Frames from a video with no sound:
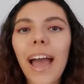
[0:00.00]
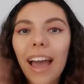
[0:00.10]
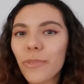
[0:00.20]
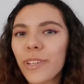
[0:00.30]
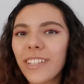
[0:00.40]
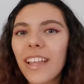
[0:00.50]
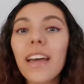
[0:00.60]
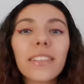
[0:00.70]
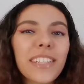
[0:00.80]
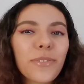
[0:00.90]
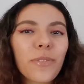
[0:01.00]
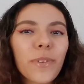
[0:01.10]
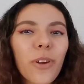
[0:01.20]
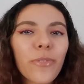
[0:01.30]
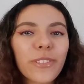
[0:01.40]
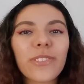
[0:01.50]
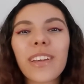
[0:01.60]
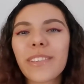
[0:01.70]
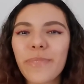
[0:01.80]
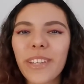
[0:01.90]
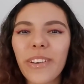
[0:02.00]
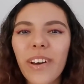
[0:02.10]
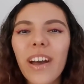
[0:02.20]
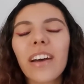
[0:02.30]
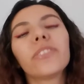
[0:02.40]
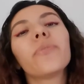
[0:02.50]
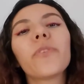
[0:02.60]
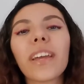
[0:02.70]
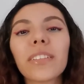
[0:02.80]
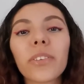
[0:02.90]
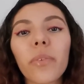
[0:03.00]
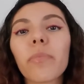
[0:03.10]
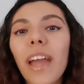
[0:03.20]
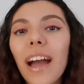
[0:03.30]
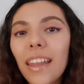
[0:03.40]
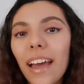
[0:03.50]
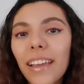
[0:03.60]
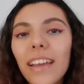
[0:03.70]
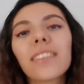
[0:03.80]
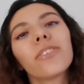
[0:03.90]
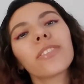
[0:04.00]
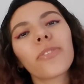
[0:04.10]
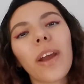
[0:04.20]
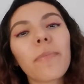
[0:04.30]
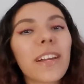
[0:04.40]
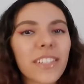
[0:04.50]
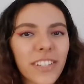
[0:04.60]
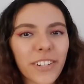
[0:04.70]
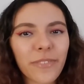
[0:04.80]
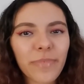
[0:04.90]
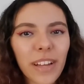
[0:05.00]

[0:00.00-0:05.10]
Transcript: And well, this will be all for today's video. Don't forget to give me a like, subscribe, and share.